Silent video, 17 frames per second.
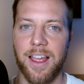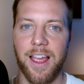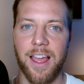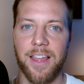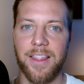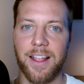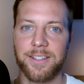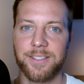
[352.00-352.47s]

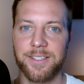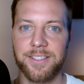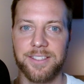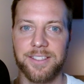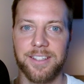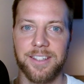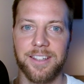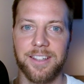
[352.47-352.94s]
And
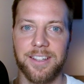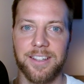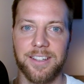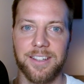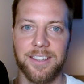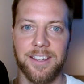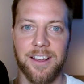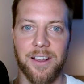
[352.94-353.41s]
that's
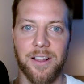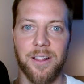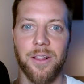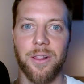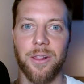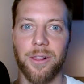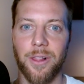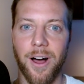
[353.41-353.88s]
a
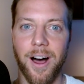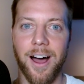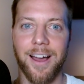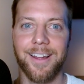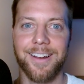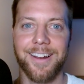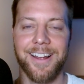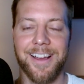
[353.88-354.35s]

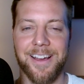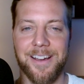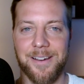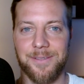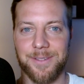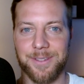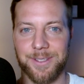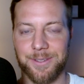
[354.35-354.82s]
lot
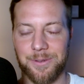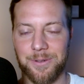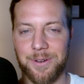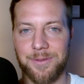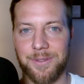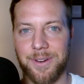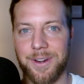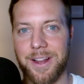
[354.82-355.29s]
of a
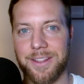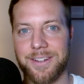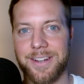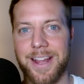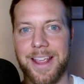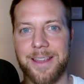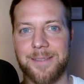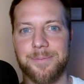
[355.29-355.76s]
story for another
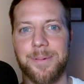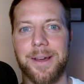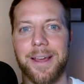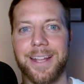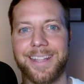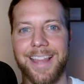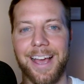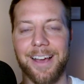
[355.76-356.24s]
day,
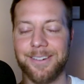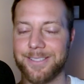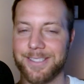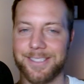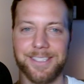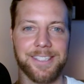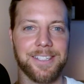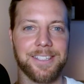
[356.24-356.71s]
but that
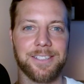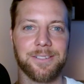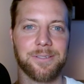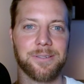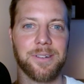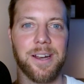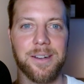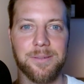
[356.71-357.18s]
was an
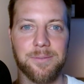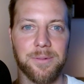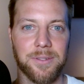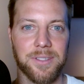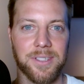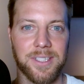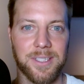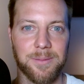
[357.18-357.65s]

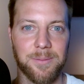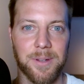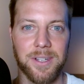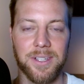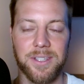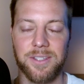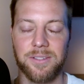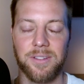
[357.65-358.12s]
incredible
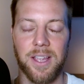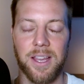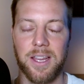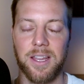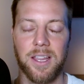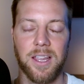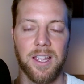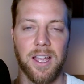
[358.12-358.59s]
experience.
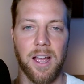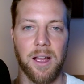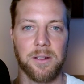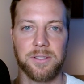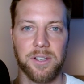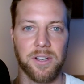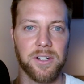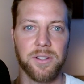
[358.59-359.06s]
Like,
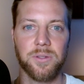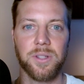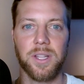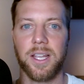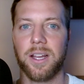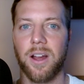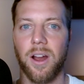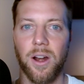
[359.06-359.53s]
I started doing
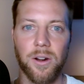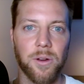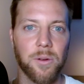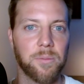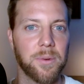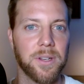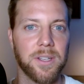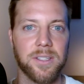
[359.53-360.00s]
like heart
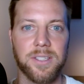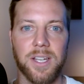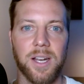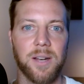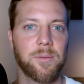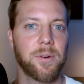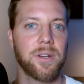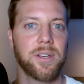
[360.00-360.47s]
opening
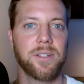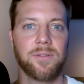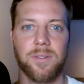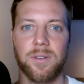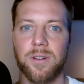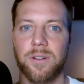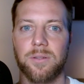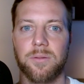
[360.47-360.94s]
ceremonies
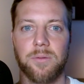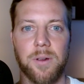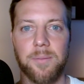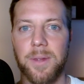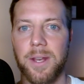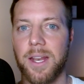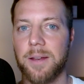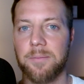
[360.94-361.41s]
for
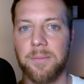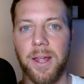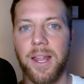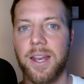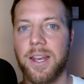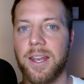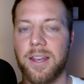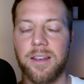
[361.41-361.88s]
women and
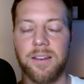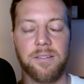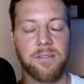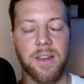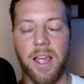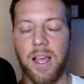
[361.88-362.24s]
men and